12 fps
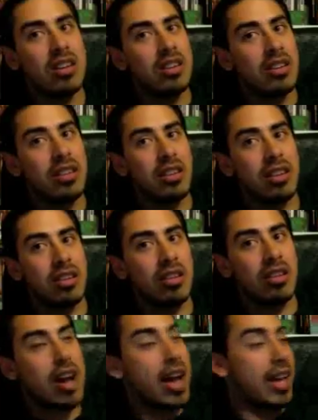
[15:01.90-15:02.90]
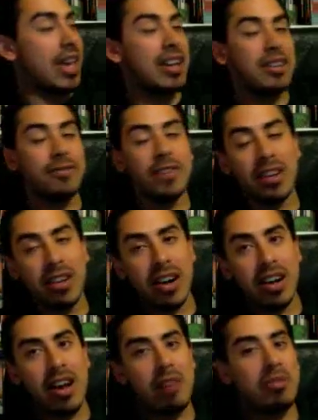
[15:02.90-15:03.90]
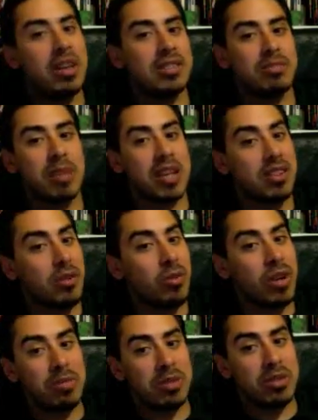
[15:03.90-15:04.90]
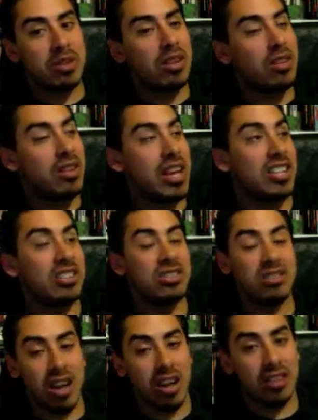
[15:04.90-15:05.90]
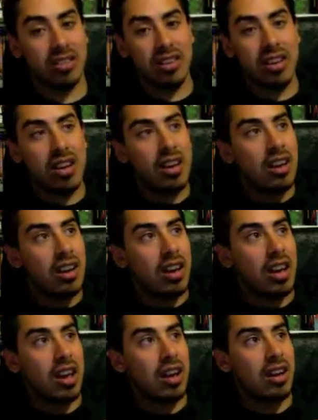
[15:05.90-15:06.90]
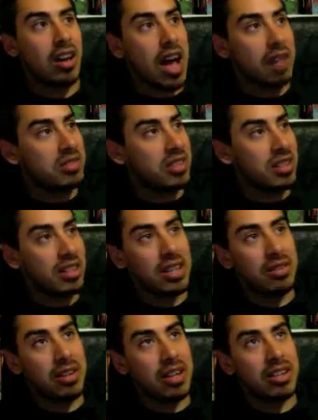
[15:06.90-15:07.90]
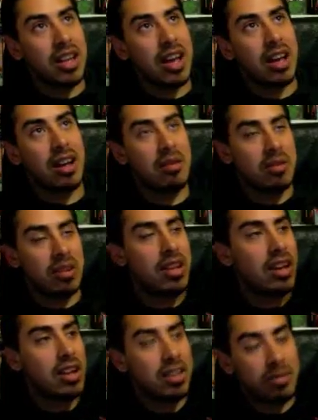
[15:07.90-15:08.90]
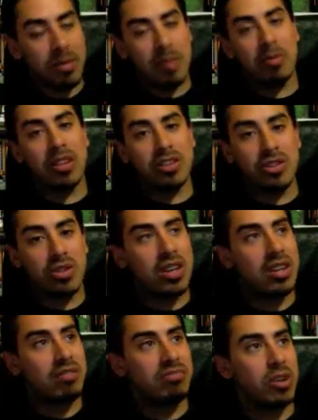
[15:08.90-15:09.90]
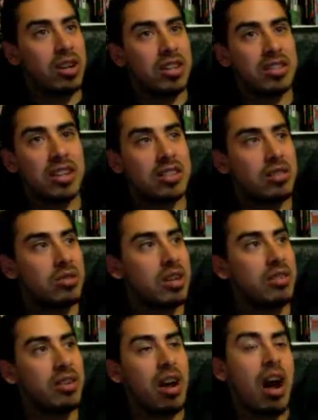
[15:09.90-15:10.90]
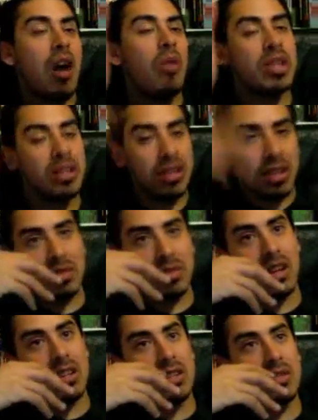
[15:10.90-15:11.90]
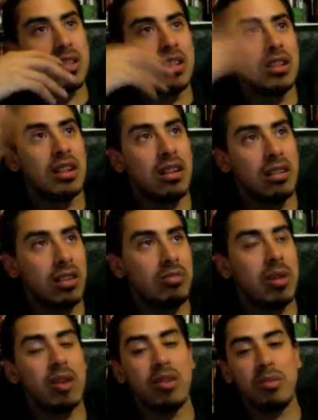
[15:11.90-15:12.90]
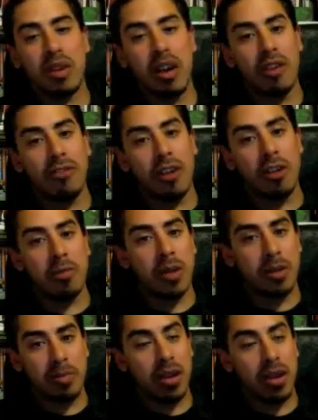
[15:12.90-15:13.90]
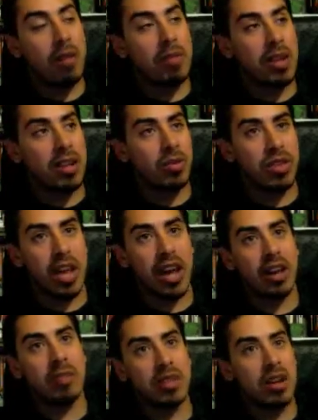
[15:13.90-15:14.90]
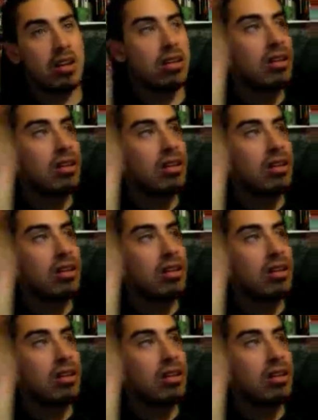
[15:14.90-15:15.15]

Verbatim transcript: You know, I can't defend it right now because based on one episode alone, it sucked. And I'm just going to leave it at that. I'm going to let other people enjoy it, criticize it, whatever. I'll wait till it comes out on DVD and then I'll give my own op- I'll follow up an op- opinion when that comes out.